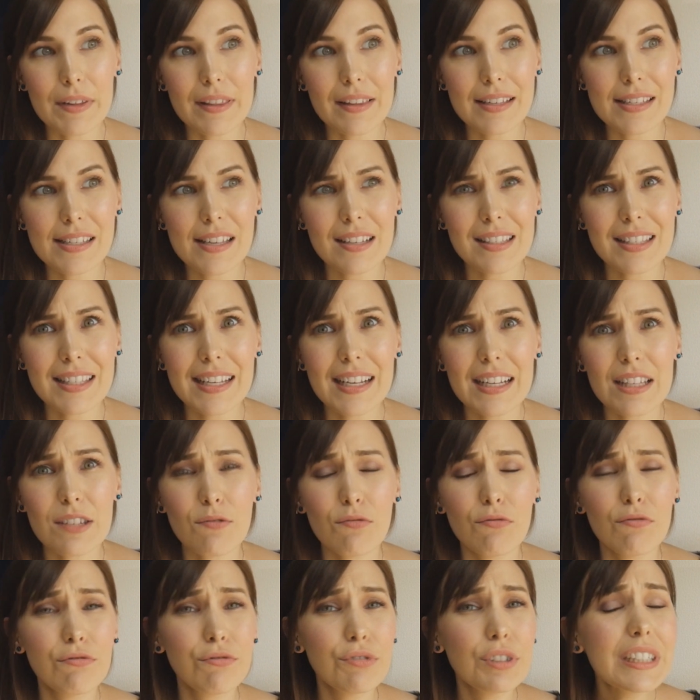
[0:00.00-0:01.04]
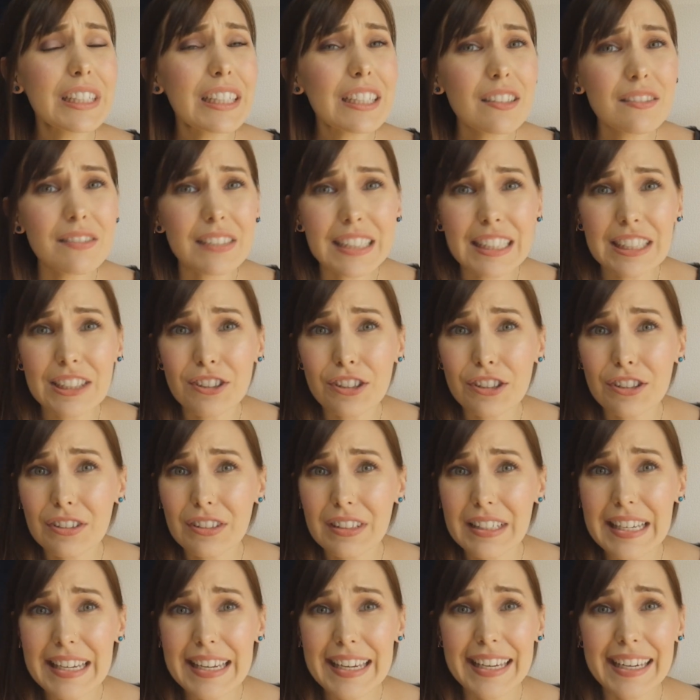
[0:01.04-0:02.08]
The sun sets really, really
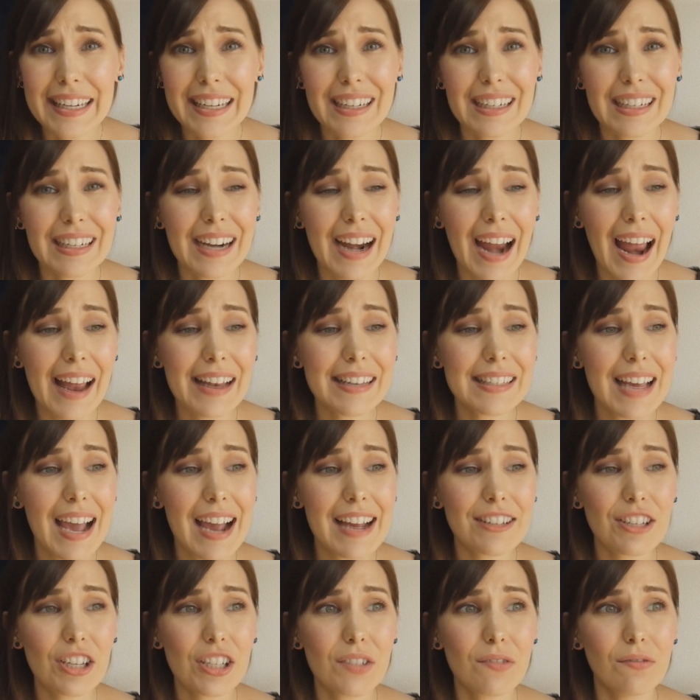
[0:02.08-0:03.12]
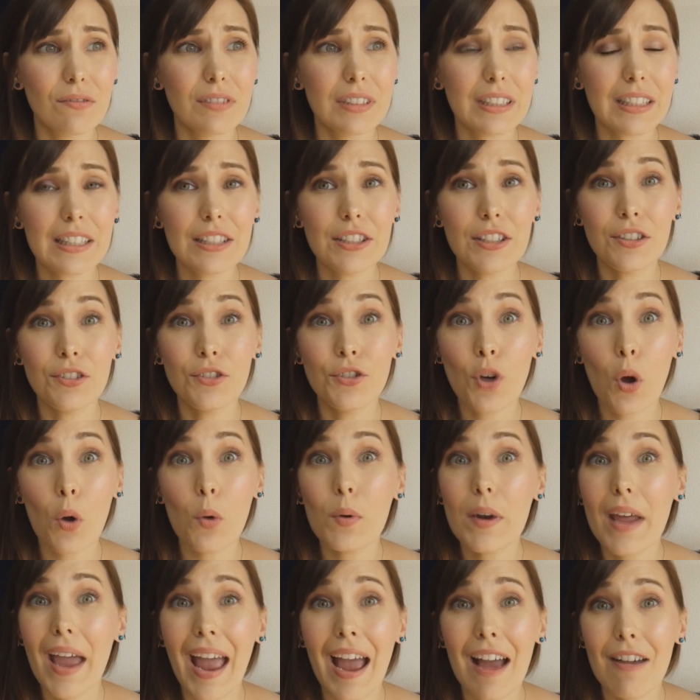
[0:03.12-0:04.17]
early here, and I just really
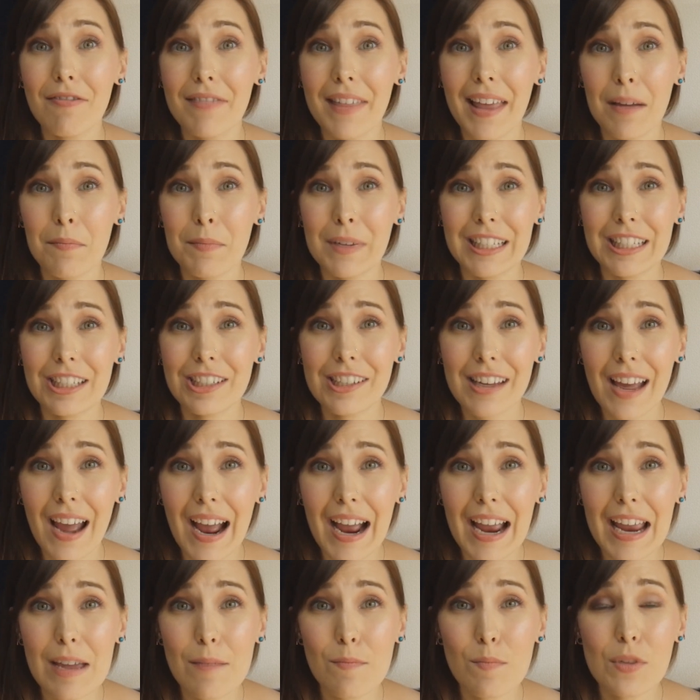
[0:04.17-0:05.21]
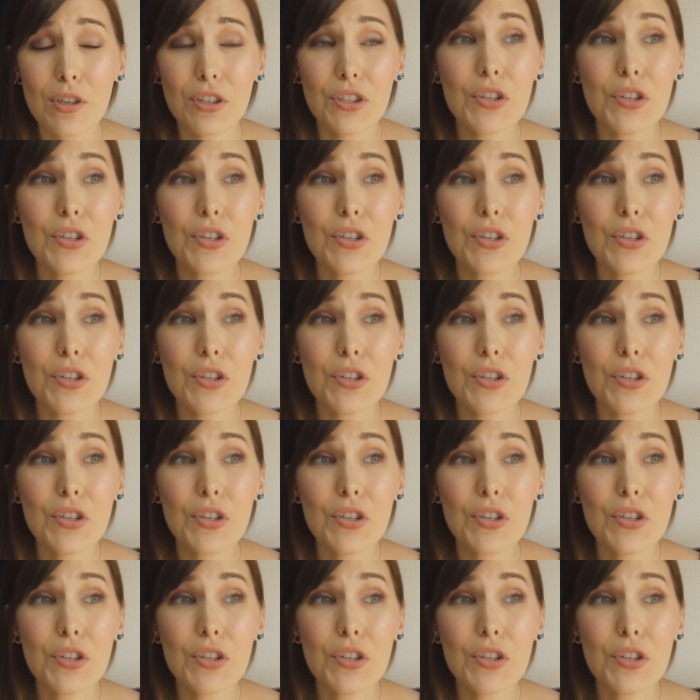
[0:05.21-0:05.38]
don't have that much time.